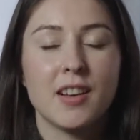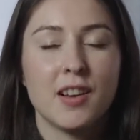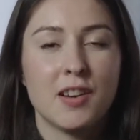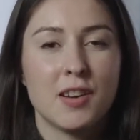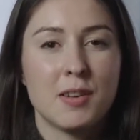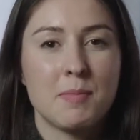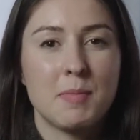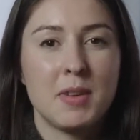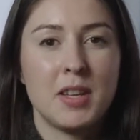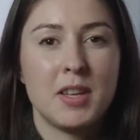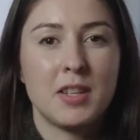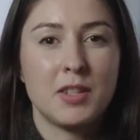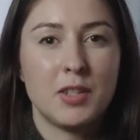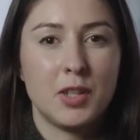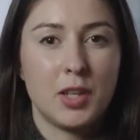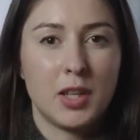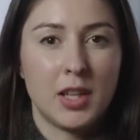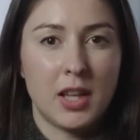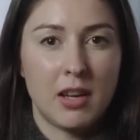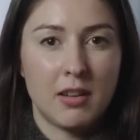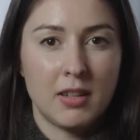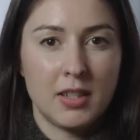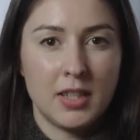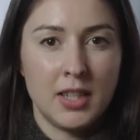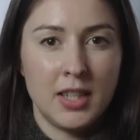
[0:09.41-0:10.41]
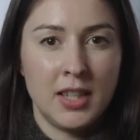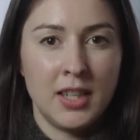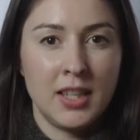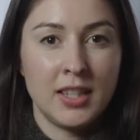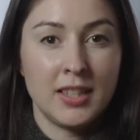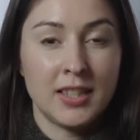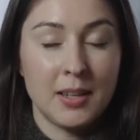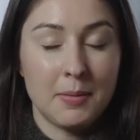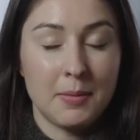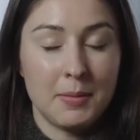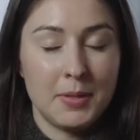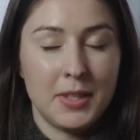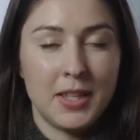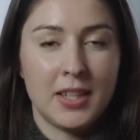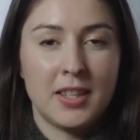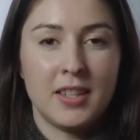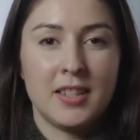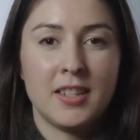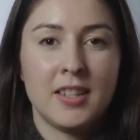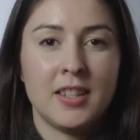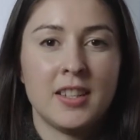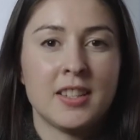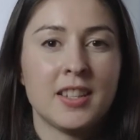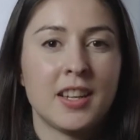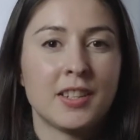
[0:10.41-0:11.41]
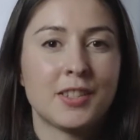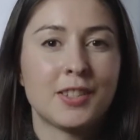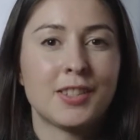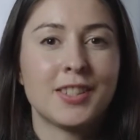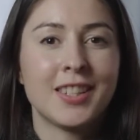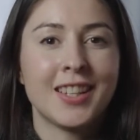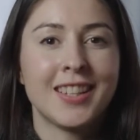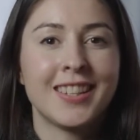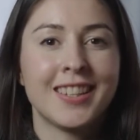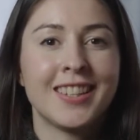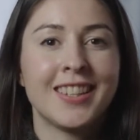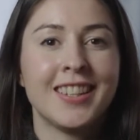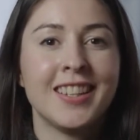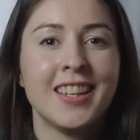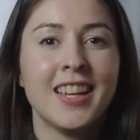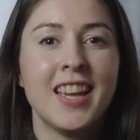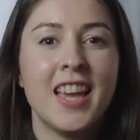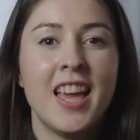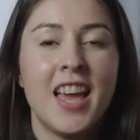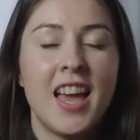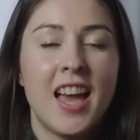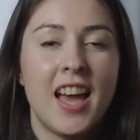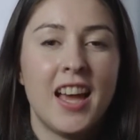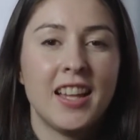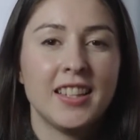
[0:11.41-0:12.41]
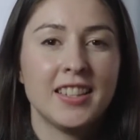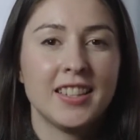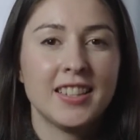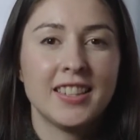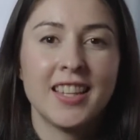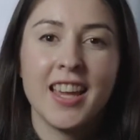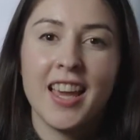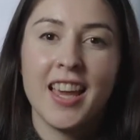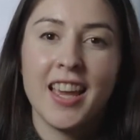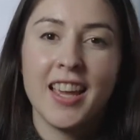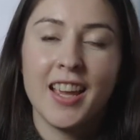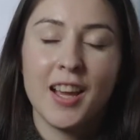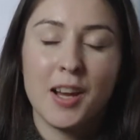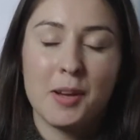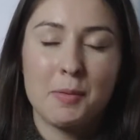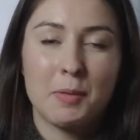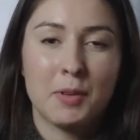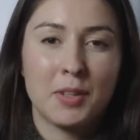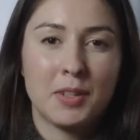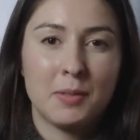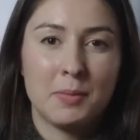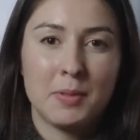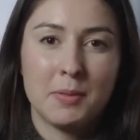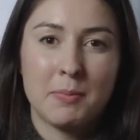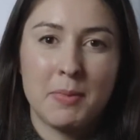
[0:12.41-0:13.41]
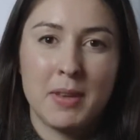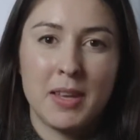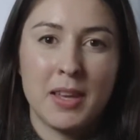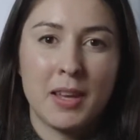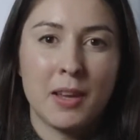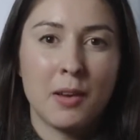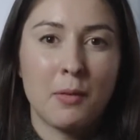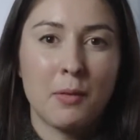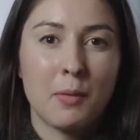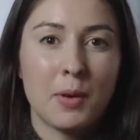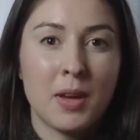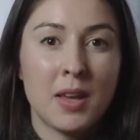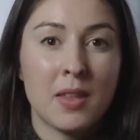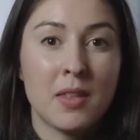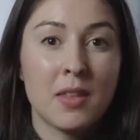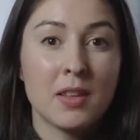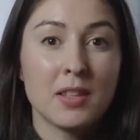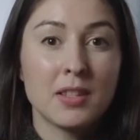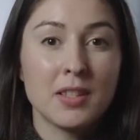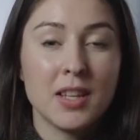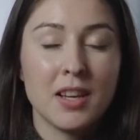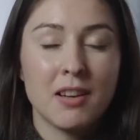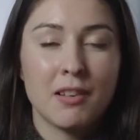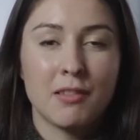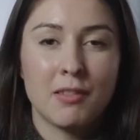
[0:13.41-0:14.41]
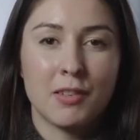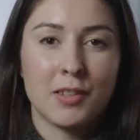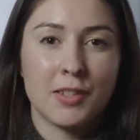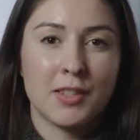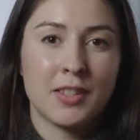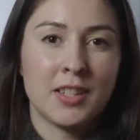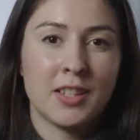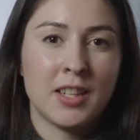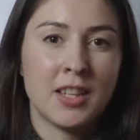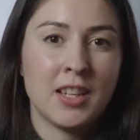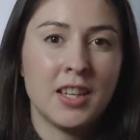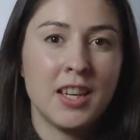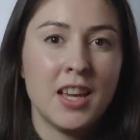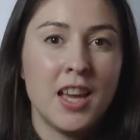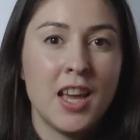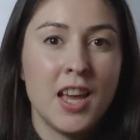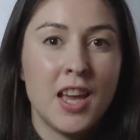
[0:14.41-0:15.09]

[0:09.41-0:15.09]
I'm ESG Clarity, Deputy Editor Natasha Turner, and today I'm going to be speaking with Sara Rosner,